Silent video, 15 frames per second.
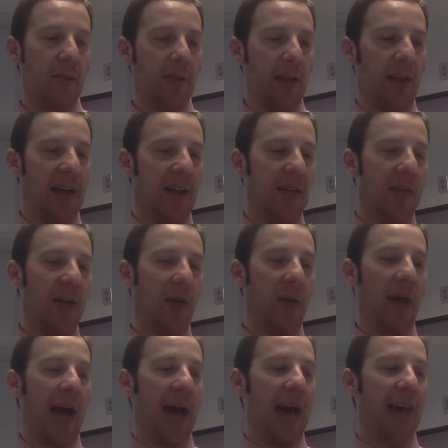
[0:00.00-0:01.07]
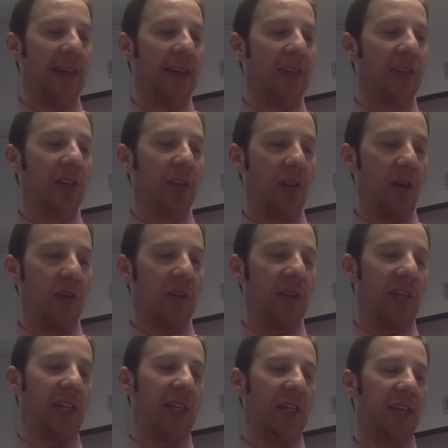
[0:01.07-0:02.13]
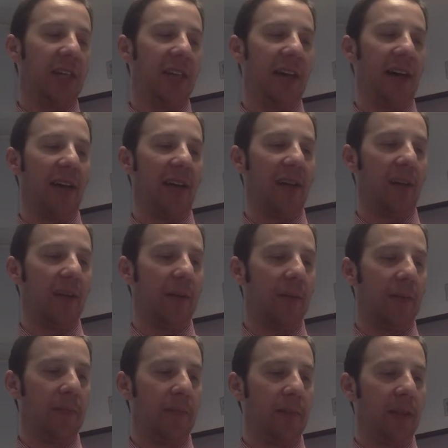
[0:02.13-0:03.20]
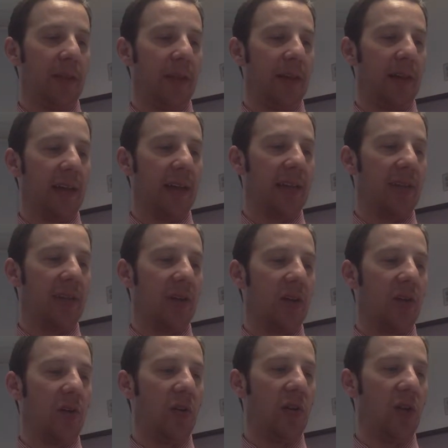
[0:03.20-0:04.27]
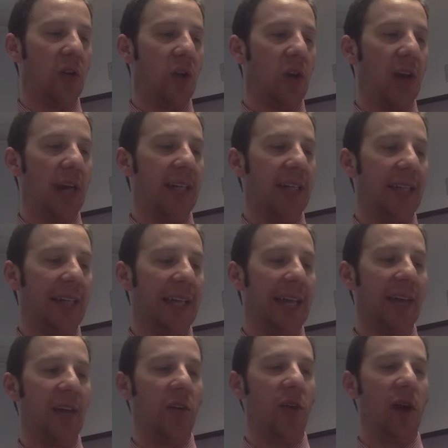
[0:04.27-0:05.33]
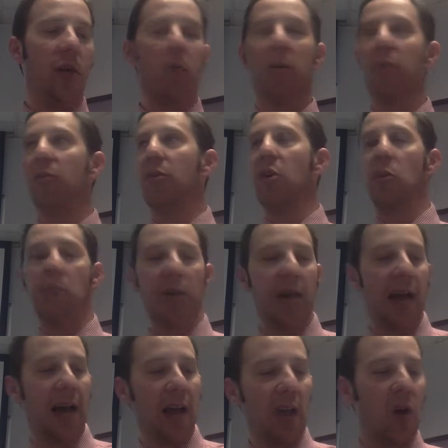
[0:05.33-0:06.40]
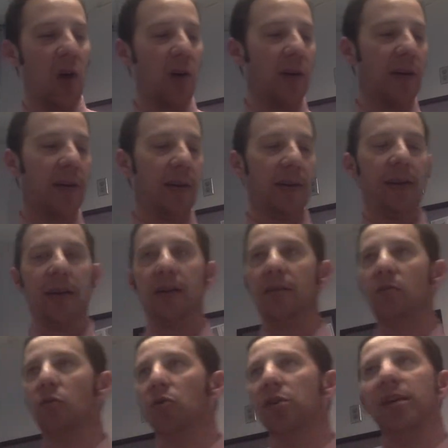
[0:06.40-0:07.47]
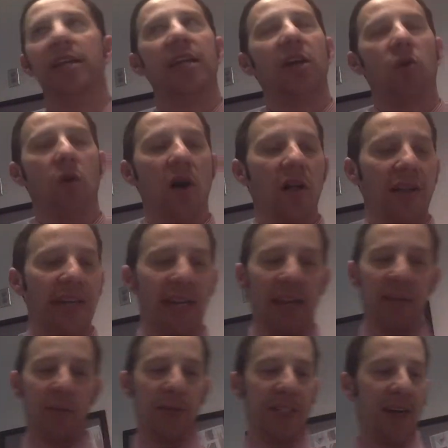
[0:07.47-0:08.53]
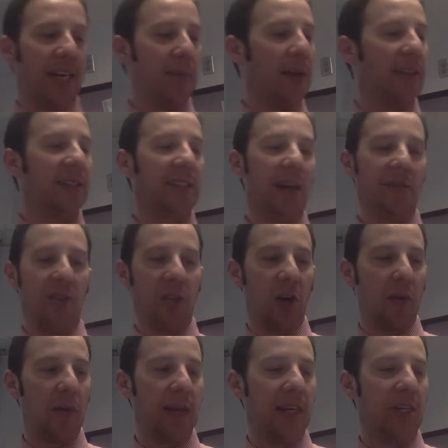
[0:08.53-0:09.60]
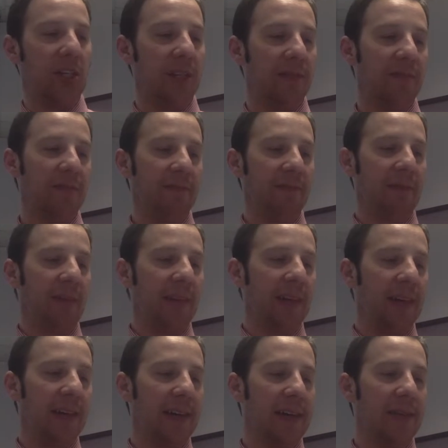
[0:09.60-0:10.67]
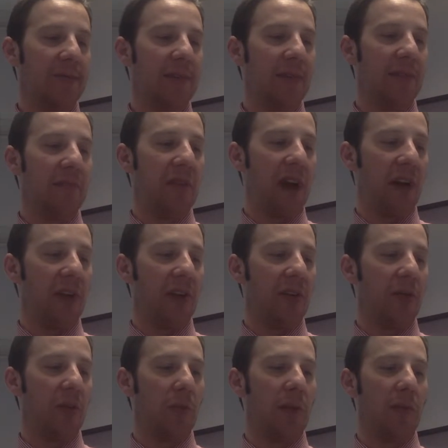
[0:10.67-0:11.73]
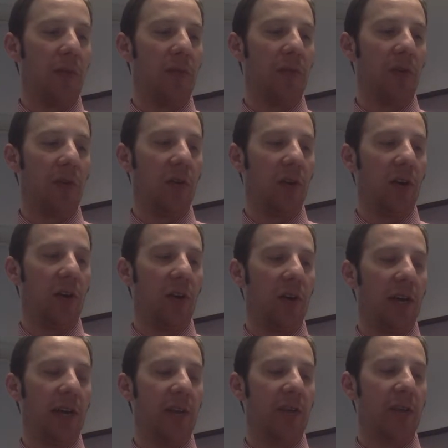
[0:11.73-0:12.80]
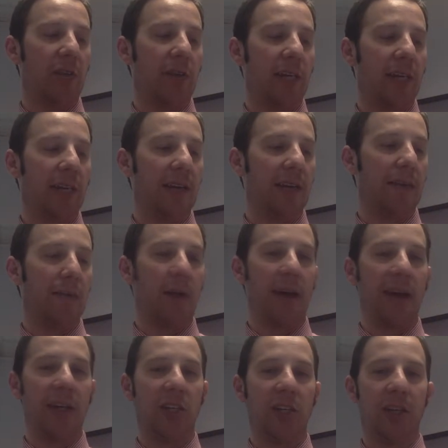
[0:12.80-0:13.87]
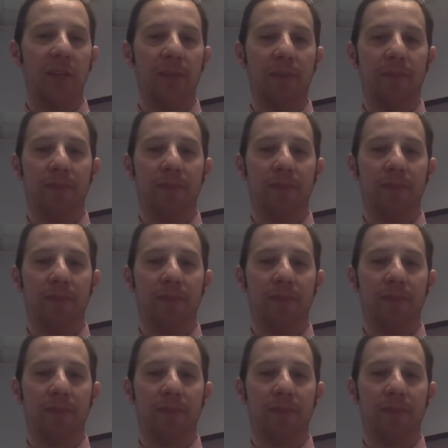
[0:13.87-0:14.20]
but allow them to help add to the conversation, to the dialogue. And so you're trying to lay the groundwork for an open dialogue rooted in equality, kind of like we talked about, self-determination and value, where people feel are heard and respected by each other.